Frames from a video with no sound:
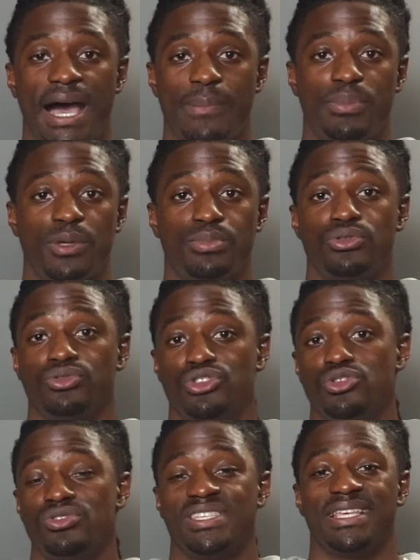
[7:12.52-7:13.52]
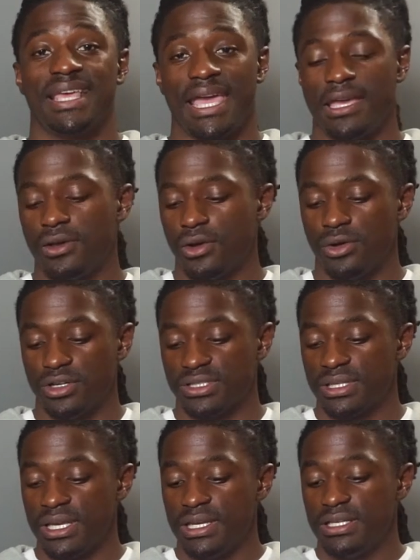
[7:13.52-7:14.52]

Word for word: five people using Acorns.